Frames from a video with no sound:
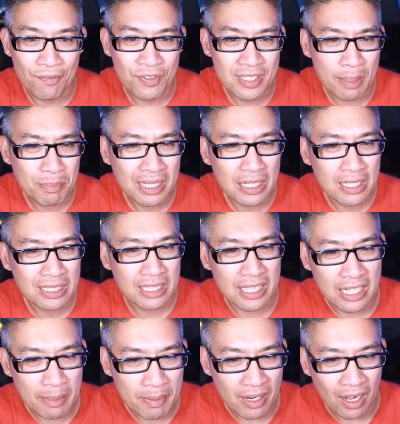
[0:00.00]
something looks a
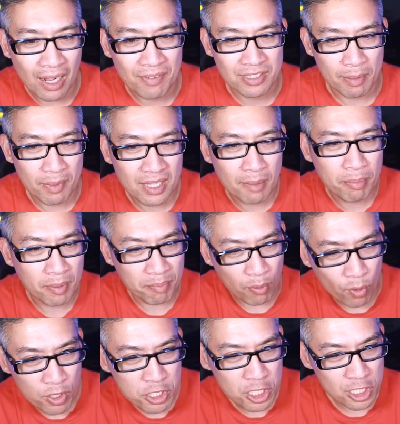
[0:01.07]
little bit off. Some of the
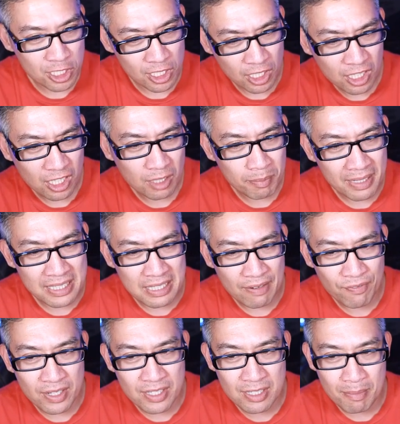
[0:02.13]
proportions look a little bit
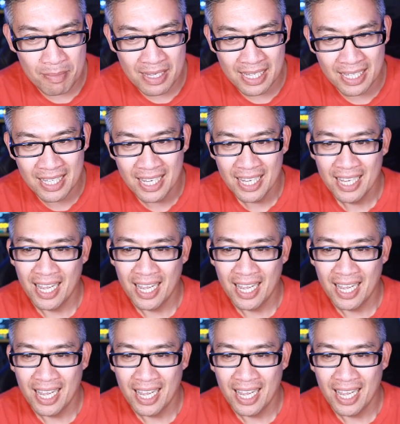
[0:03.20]
different to me,